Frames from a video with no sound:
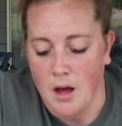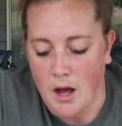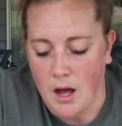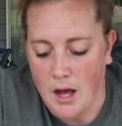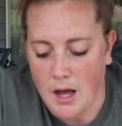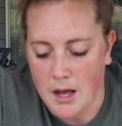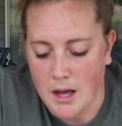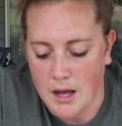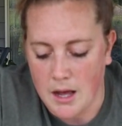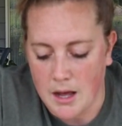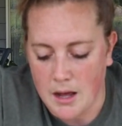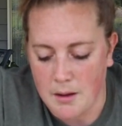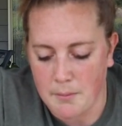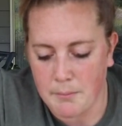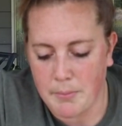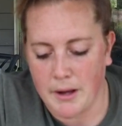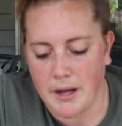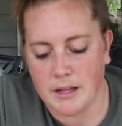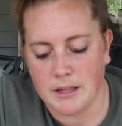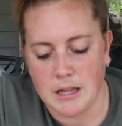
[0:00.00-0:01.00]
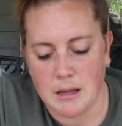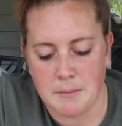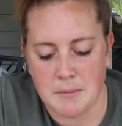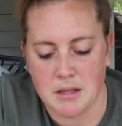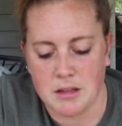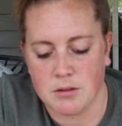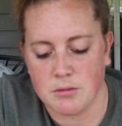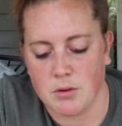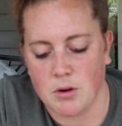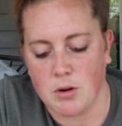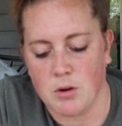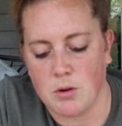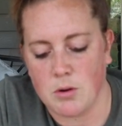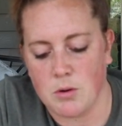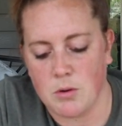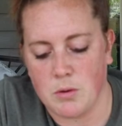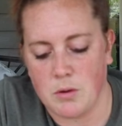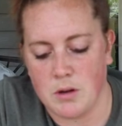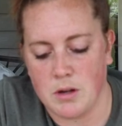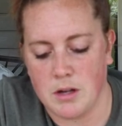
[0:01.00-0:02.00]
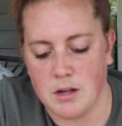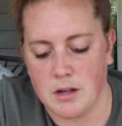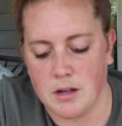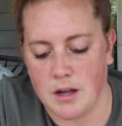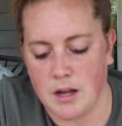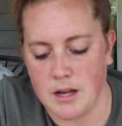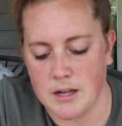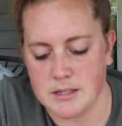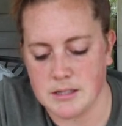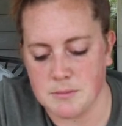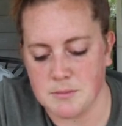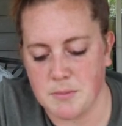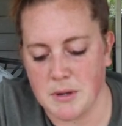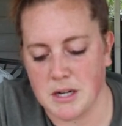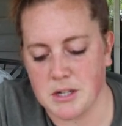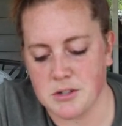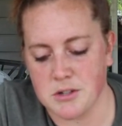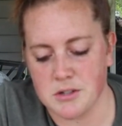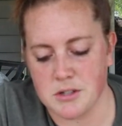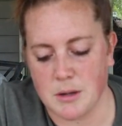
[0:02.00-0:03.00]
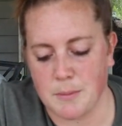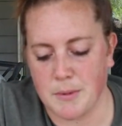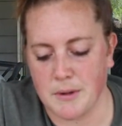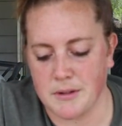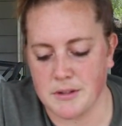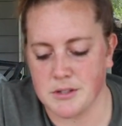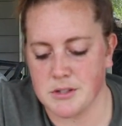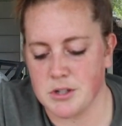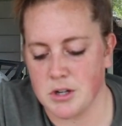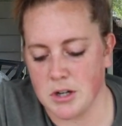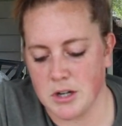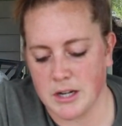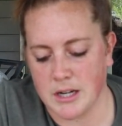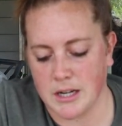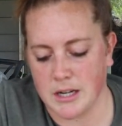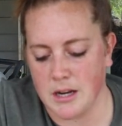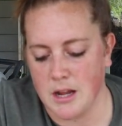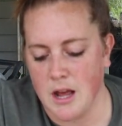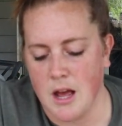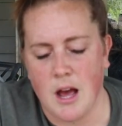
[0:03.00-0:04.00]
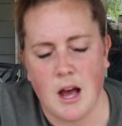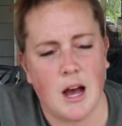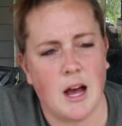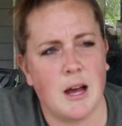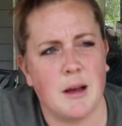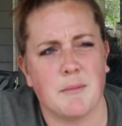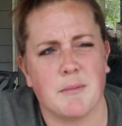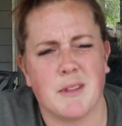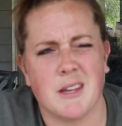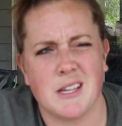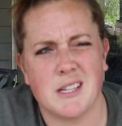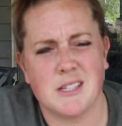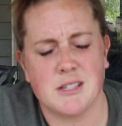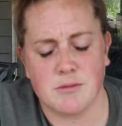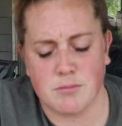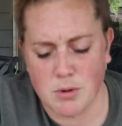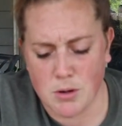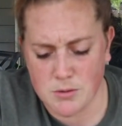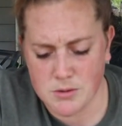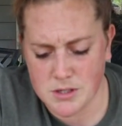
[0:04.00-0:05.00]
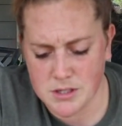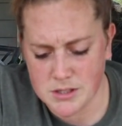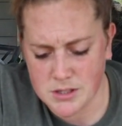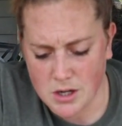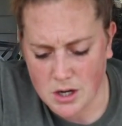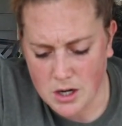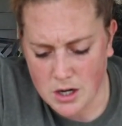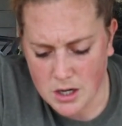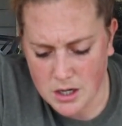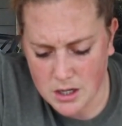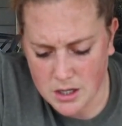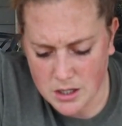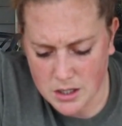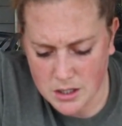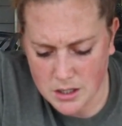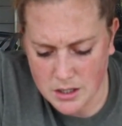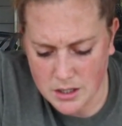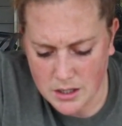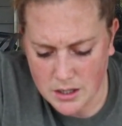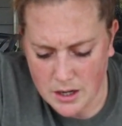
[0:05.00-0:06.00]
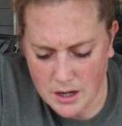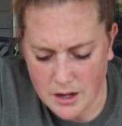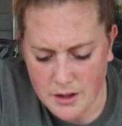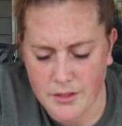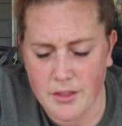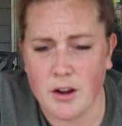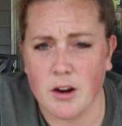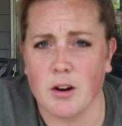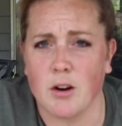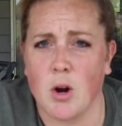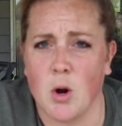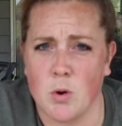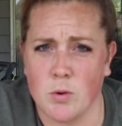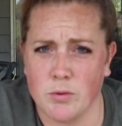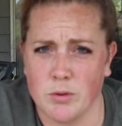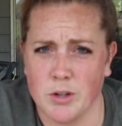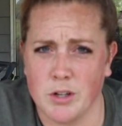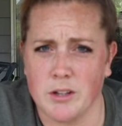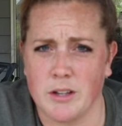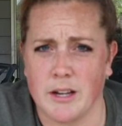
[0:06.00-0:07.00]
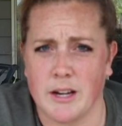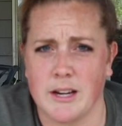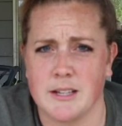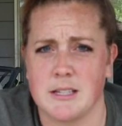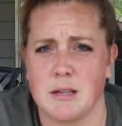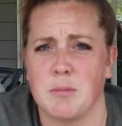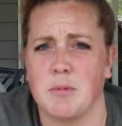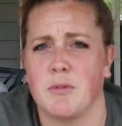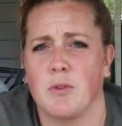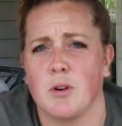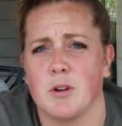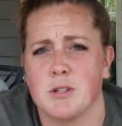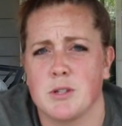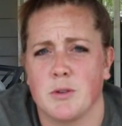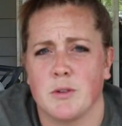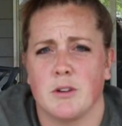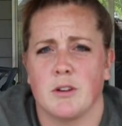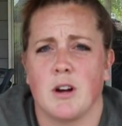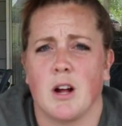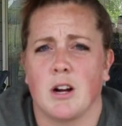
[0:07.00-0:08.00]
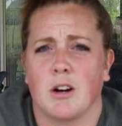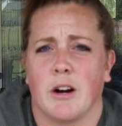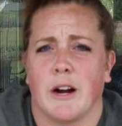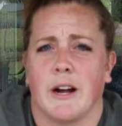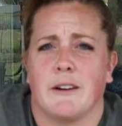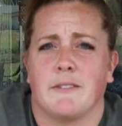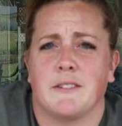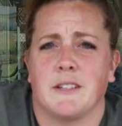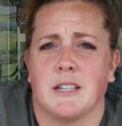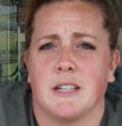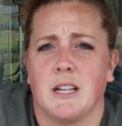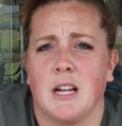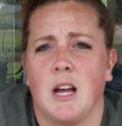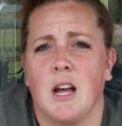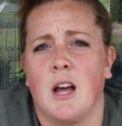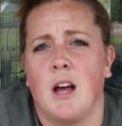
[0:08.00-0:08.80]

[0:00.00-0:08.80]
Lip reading: But let me throw some pictures up on the screen. These roses are their own root, like I said before, so they're not grafted.